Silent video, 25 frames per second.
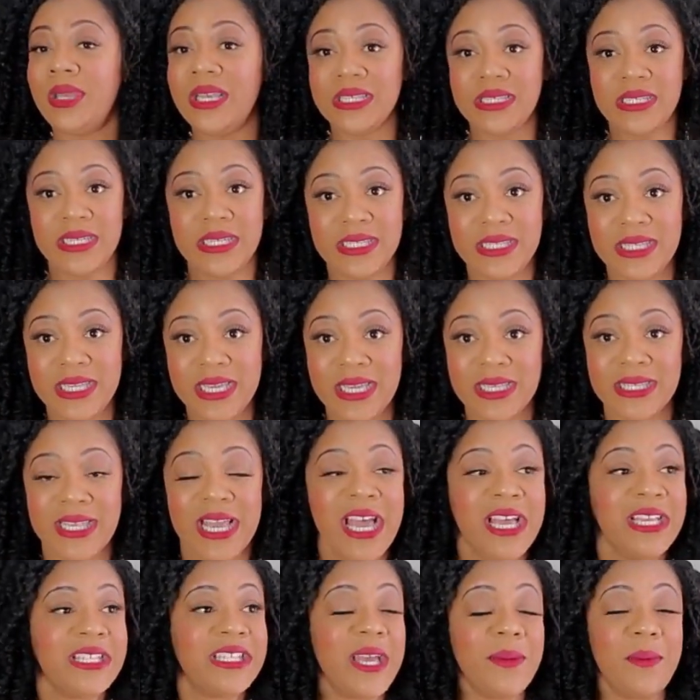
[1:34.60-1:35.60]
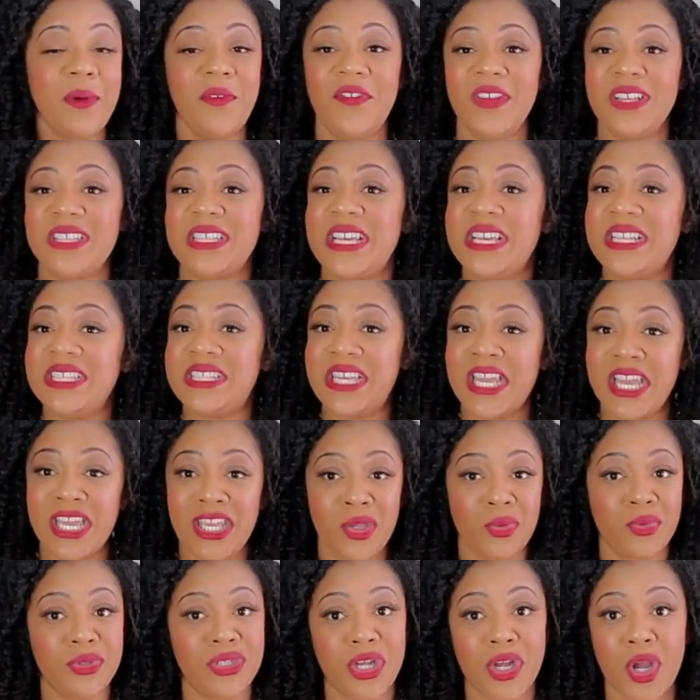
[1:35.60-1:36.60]
businesses. Some of us
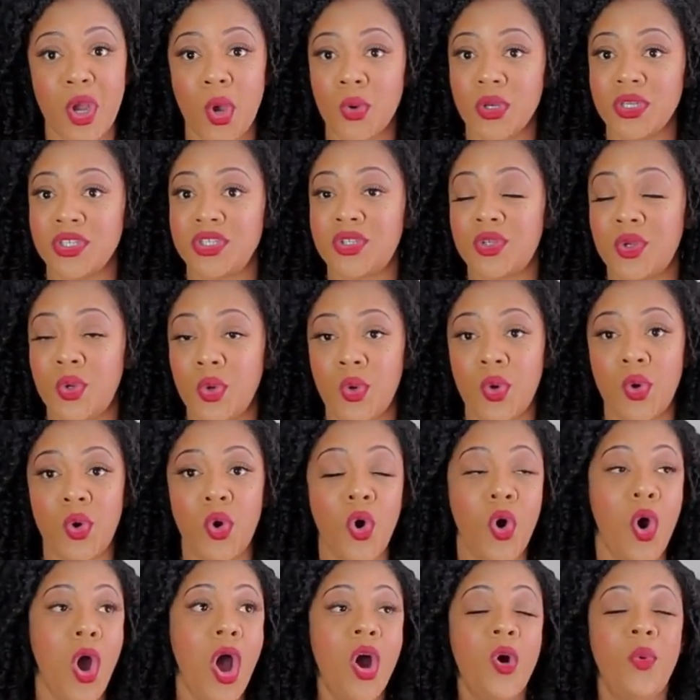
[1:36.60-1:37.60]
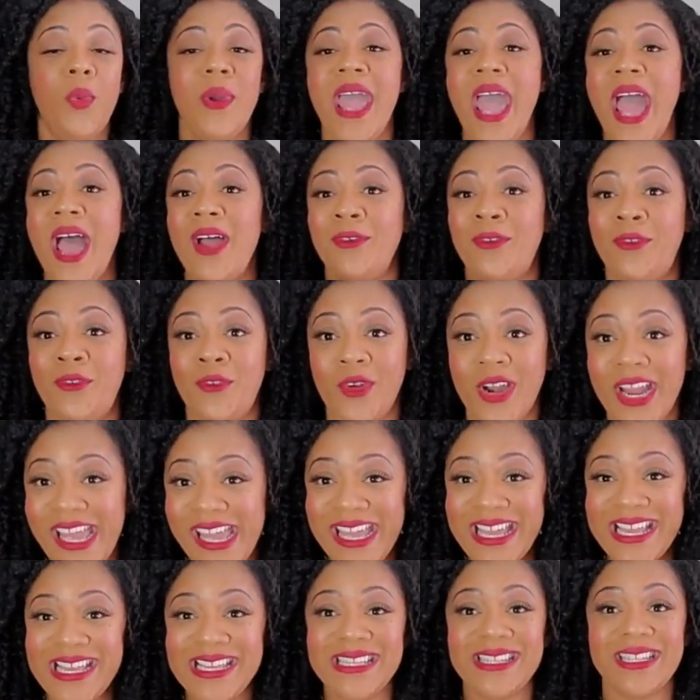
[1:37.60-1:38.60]
continue to go to school. We have
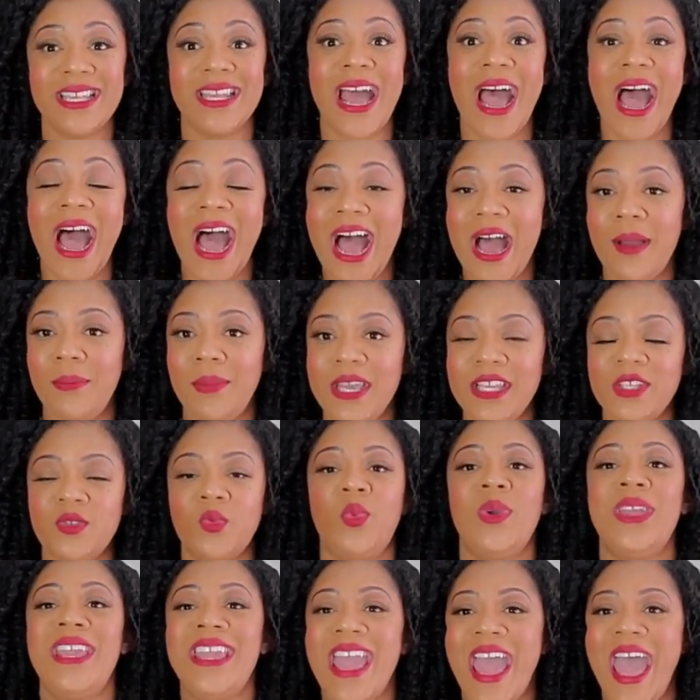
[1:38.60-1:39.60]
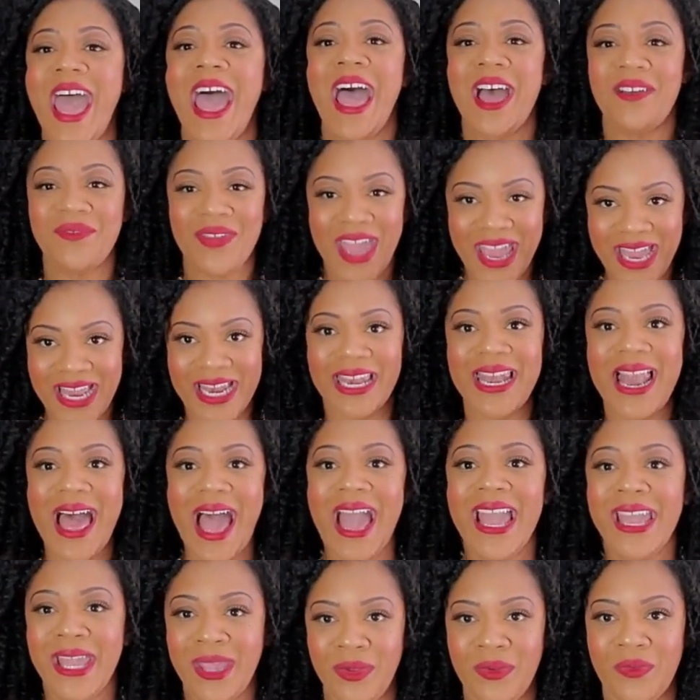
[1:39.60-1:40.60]
friends and hobbies. We have a
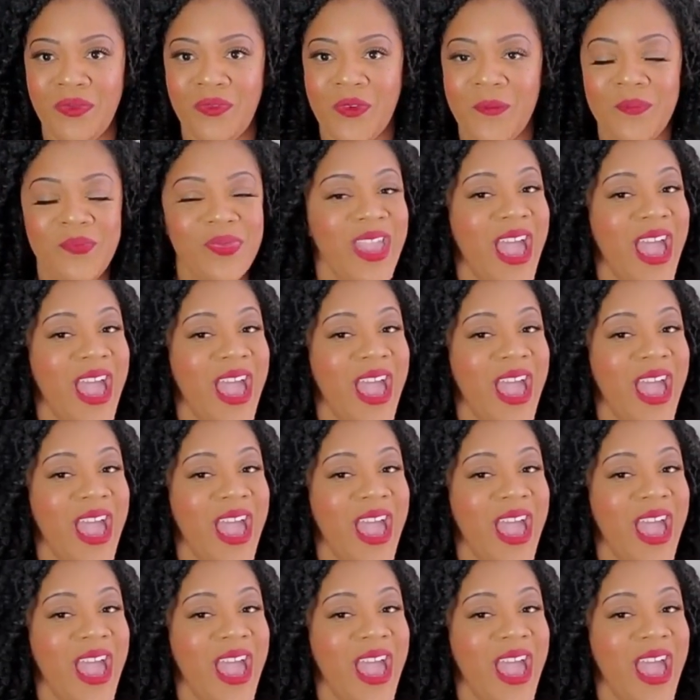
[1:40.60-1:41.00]
life